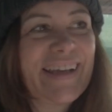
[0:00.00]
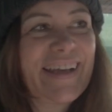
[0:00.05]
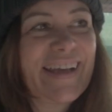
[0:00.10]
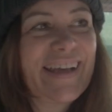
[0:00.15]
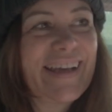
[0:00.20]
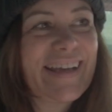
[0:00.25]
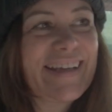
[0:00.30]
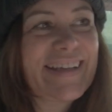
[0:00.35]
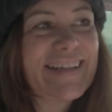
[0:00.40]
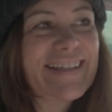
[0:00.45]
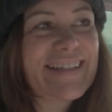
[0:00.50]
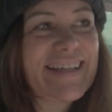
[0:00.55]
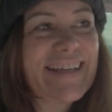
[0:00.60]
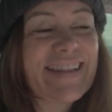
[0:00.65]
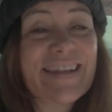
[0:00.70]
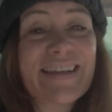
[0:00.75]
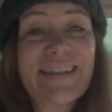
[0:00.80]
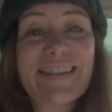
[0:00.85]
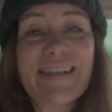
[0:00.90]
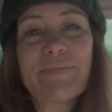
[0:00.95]
And I
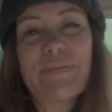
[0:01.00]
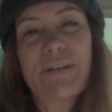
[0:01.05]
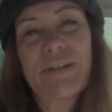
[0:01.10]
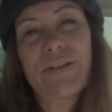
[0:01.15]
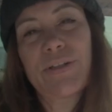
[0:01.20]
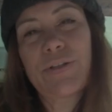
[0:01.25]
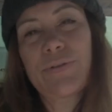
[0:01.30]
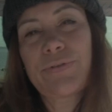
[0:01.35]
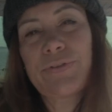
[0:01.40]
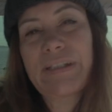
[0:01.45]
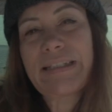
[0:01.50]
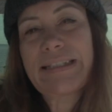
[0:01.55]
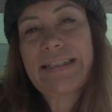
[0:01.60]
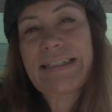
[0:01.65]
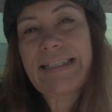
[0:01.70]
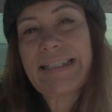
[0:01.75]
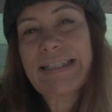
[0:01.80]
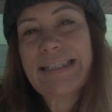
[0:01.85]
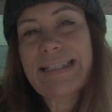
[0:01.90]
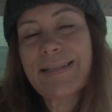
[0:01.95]
think then we're going to go for a
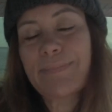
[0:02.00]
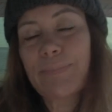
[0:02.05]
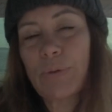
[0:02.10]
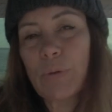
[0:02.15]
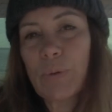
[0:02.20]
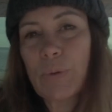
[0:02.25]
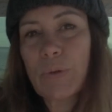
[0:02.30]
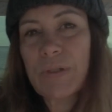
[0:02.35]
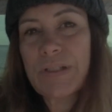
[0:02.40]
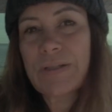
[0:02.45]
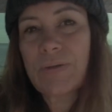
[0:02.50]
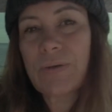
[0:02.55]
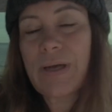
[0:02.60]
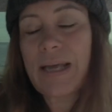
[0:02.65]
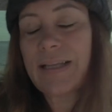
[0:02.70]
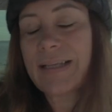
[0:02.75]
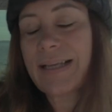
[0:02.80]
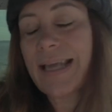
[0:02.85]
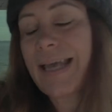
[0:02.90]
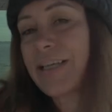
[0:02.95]
little explore. So
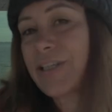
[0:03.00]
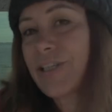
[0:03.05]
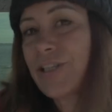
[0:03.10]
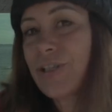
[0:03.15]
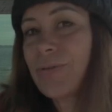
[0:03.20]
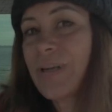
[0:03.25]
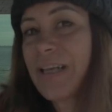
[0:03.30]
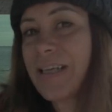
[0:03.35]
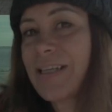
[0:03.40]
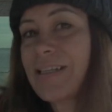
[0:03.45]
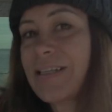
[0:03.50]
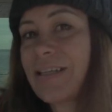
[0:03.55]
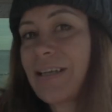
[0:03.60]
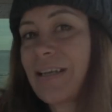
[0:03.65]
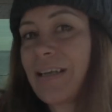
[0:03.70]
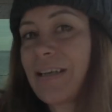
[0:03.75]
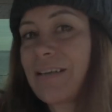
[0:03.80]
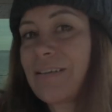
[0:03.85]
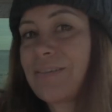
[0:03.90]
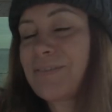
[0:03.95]
I'll catch you
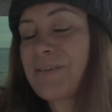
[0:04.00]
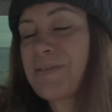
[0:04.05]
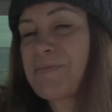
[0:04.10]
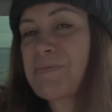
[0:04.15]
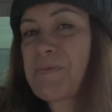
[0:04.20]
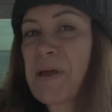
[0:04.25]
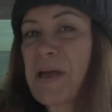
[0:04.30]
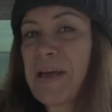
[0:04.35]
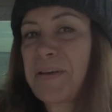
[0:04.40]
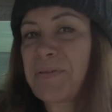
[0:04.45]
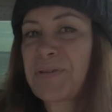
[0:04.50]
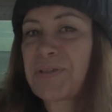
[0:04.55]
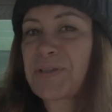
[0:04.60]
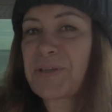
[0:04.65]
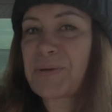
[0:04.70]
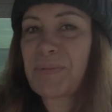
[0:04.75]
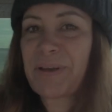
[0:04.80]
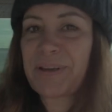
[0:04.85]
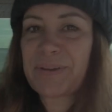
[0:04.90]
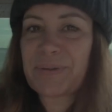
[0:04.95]
later when we're out
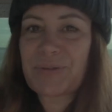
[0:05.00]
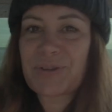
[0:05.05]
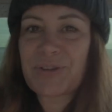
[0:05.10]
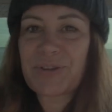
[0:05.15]
and about.